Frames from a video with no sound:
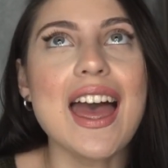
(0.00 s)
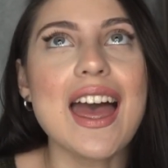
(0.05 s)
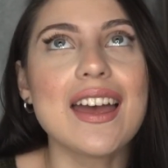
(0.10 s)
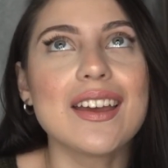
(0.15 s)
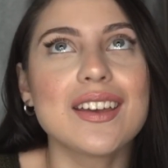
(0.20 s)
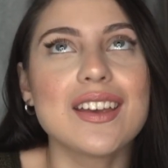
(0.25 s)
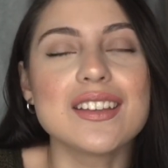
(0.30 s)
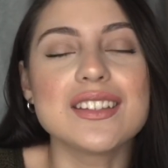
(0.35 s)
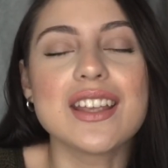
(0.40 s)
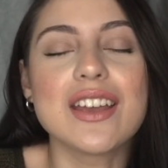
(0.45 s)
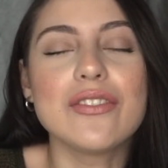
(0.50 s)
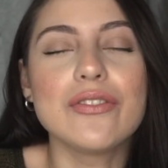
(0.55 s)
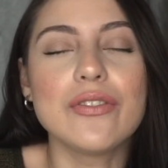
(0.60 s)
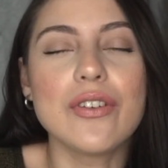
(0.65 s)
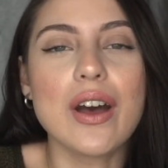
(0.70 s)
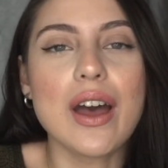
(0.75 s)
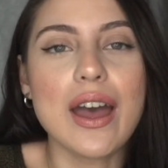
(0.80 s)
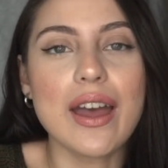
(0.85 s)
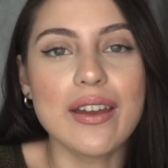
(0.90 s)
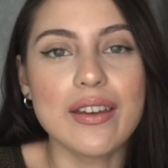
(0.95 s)
because
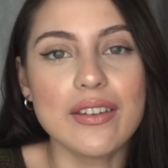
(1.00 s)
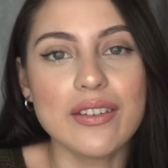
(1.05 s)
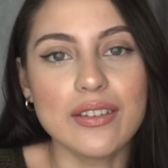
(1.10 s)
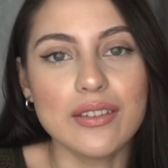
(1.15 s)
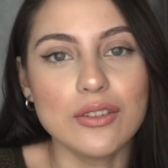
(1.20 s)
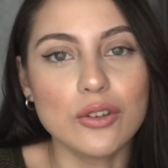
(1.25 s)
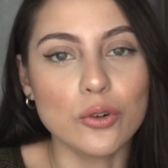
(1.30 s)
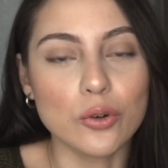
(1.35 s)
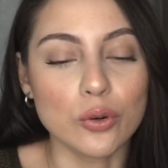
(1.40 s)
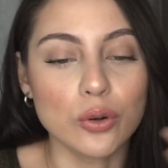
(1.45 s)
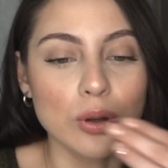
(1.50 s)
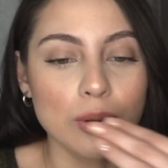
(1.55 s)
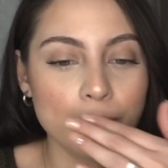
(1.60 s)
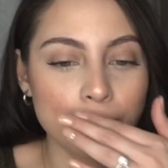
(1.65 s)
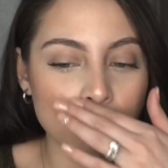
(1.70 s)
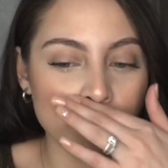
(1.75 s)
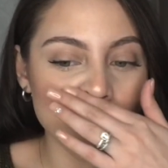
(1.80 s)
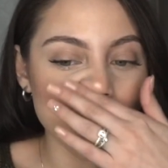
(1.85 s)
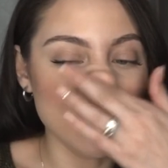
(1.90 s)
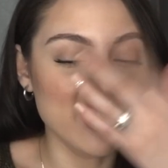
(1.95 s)
I grew
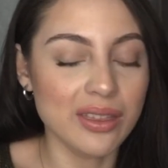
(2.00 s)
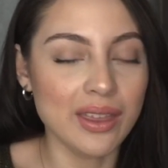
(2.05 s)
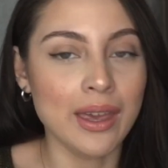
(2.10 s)
up with